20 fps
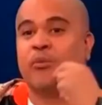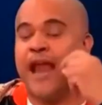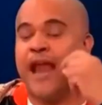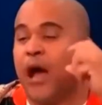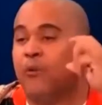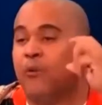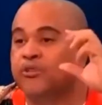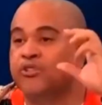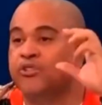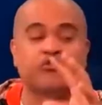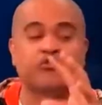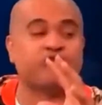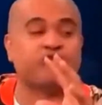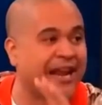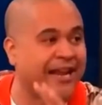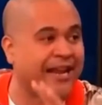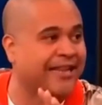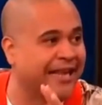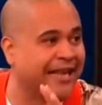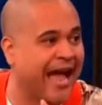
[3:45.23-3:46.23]
when I was
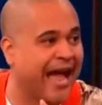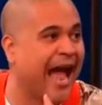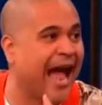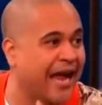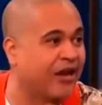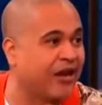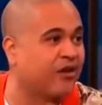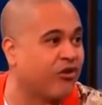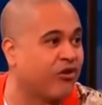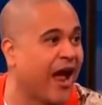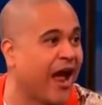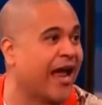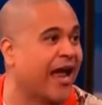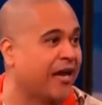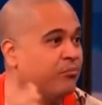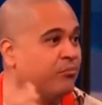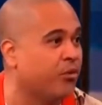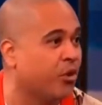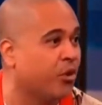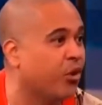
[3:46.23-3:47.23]
directing I Cry
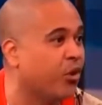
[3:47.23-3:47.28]
in